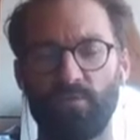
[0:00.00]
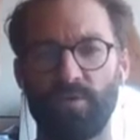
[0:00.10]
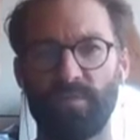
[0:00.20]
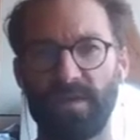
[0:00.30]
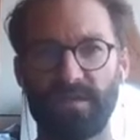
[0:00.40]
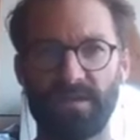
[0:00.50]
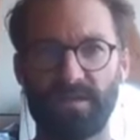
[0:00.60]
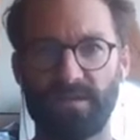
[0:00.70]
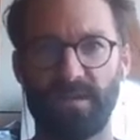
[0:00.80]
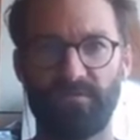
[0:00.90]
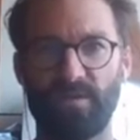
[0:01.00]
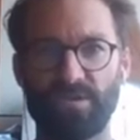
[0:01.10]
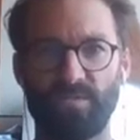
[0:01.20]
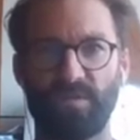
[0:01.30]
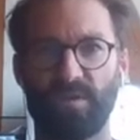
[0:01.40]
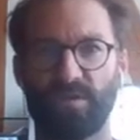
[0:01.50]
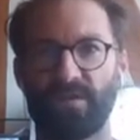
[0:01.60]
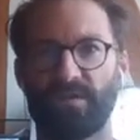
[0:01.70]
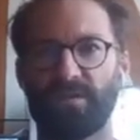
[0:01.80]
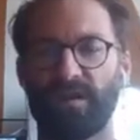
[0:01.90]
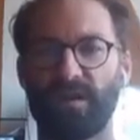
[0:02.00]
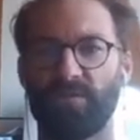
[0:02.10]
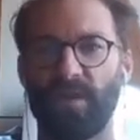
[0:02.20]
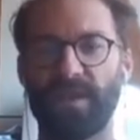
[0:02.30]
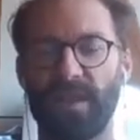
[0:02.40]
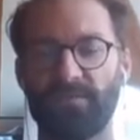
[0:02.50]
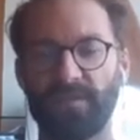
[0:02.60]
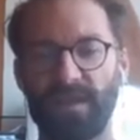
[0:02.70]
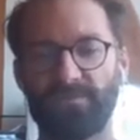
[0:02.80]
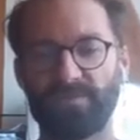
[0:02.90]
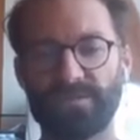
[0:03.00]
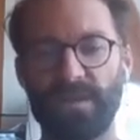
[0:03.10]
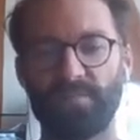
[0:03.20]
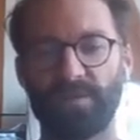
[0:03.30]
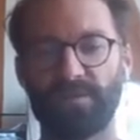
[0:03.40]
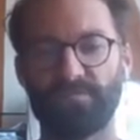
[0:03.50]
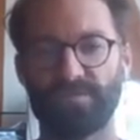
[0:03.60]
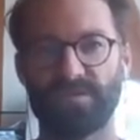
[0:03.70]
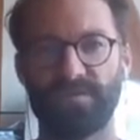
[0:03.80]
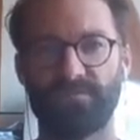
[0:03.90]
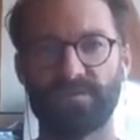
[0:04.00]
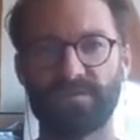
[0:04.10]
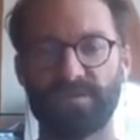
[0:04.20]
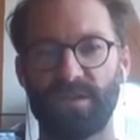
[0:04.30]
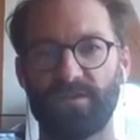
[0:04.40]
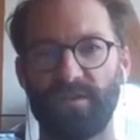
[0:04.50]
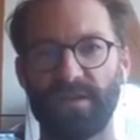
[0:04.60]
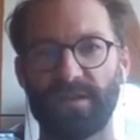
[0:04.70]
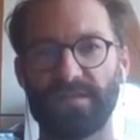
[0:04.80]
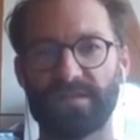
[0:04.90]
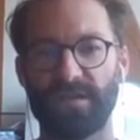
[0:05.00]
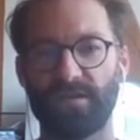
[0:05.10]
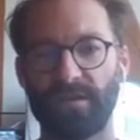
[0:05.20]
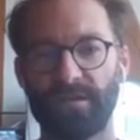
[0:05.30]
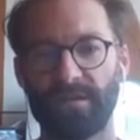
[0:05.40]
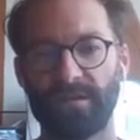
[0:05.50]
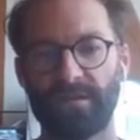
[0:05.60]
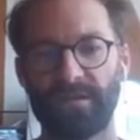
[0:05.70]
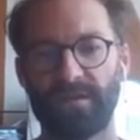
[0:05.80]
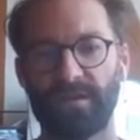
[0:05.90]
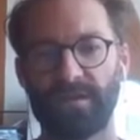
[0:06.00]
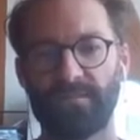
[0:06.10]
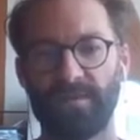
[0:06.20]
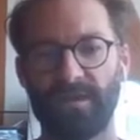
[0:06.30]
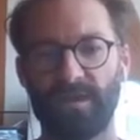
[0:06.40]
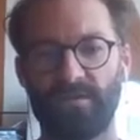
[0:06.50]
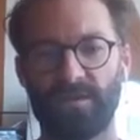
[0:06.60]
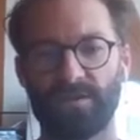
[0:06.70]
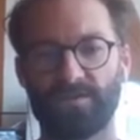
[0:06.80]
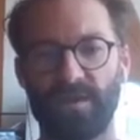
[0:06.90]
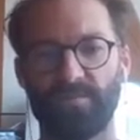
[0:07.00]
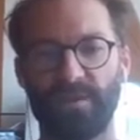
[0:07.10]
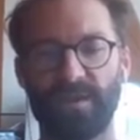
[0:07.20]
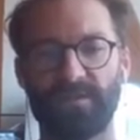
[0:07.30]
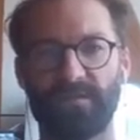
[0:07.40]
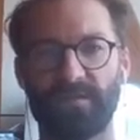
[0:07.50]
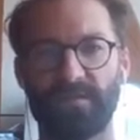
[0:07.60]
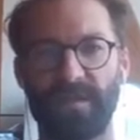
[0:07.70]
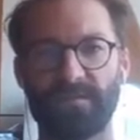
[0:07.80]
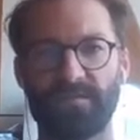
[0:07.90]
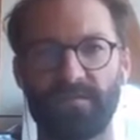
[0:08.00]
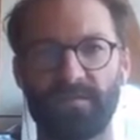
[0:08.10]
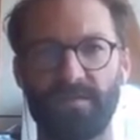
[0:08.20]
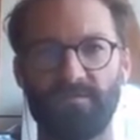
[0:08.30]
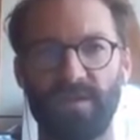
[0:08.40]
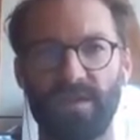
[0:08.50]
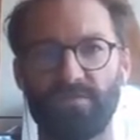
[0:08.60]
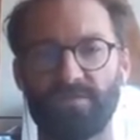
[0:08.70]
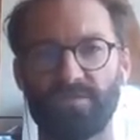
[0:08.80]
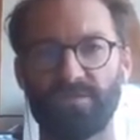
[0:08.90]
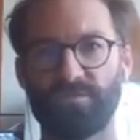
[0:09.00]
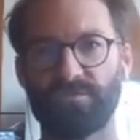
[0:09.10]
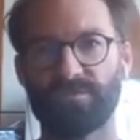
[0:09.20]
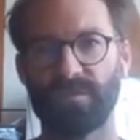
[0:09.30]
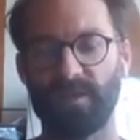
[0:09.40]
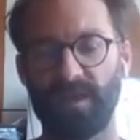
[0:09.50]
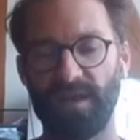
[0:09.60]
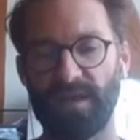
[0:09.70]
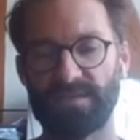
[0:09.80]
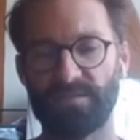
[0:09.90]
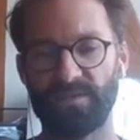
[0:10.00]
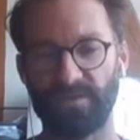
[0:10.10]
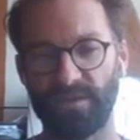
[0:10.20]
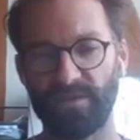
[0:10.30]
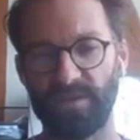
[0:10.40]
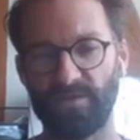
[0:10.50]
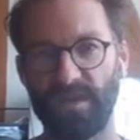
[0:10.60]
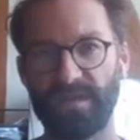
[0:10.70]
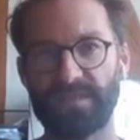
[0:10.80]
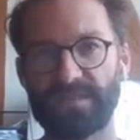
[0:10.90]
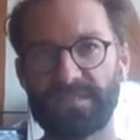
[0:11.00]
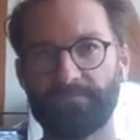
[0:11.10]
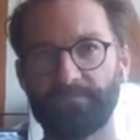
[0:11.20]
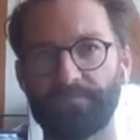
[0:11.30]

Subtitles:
would be to differentiate between right and left leg, for example, if there's a difference in readiness there. I think you can extrapolate that video to something like asymmetry and readiness.